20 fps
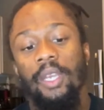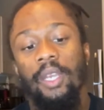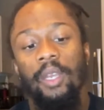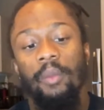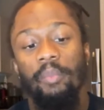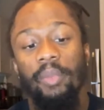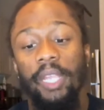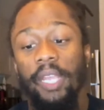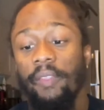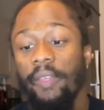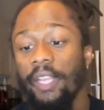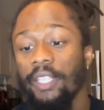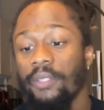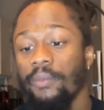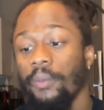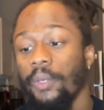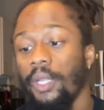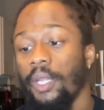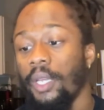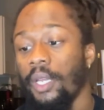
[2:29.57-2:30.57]
But yeah, that's
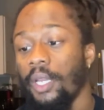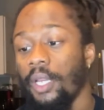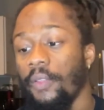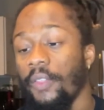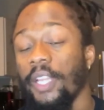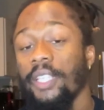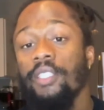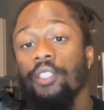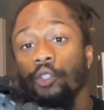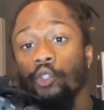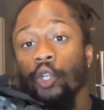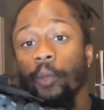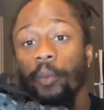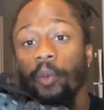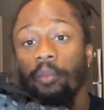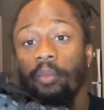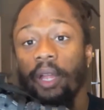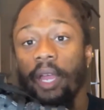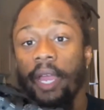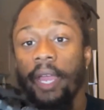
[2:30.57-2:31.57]
the triple
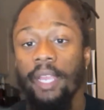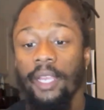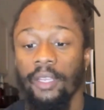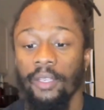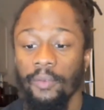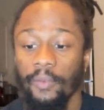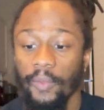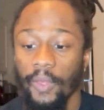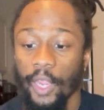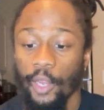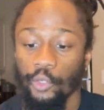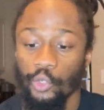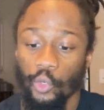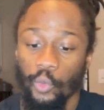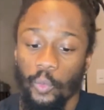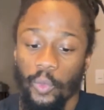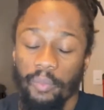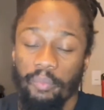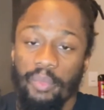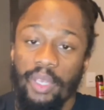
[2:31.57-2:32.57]
black Air
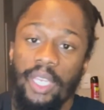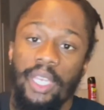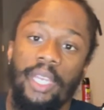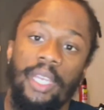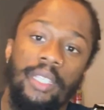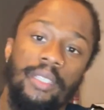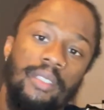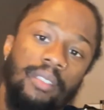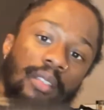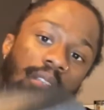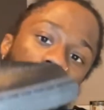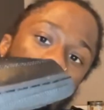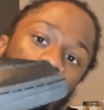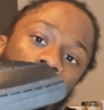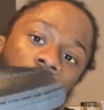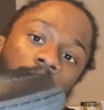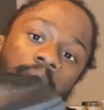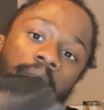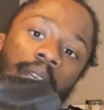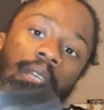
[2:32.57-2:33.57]
Jordan 1 Mids.
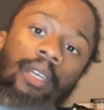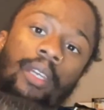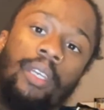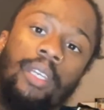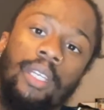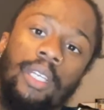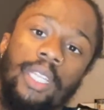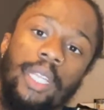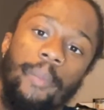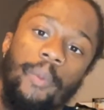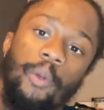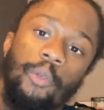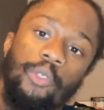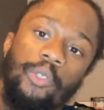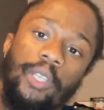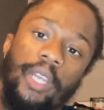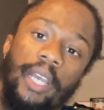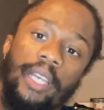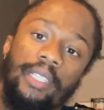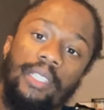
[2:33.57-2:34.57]
Let me know what
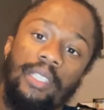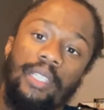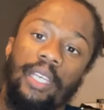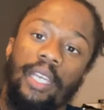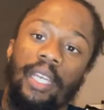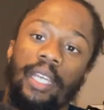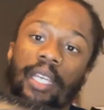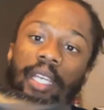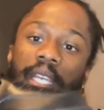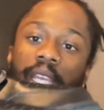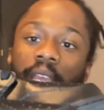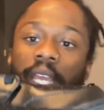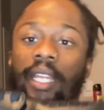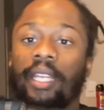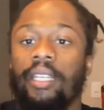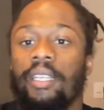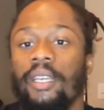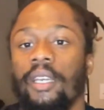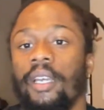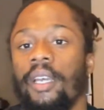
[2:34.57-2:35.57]
you guys think,
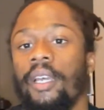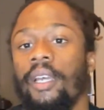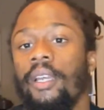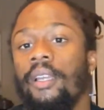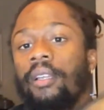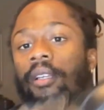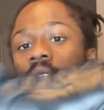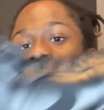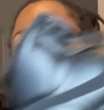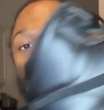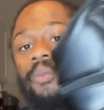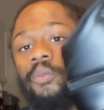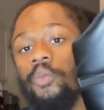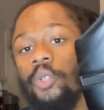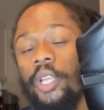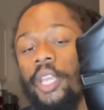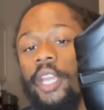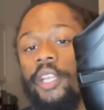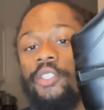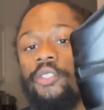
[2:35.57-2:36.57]
and
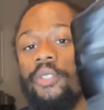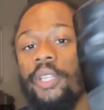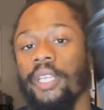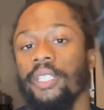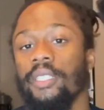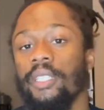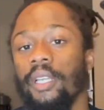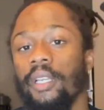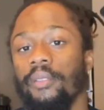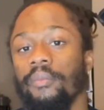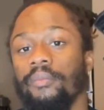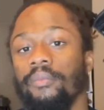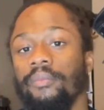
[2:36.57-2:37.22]
we'll catch you next time.